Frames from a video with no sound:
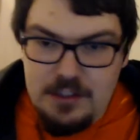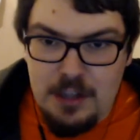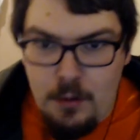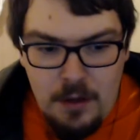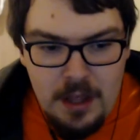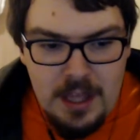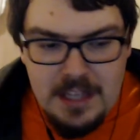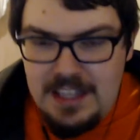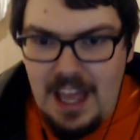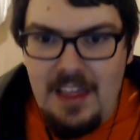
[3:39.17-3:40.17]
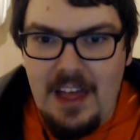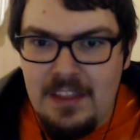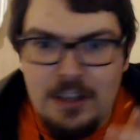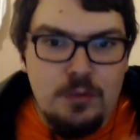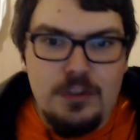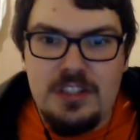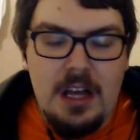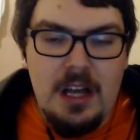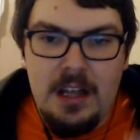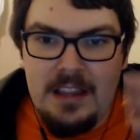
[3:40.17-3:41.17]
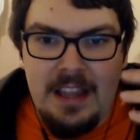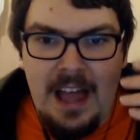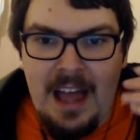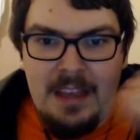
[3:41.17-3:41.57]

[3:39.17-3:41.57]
So say that this was that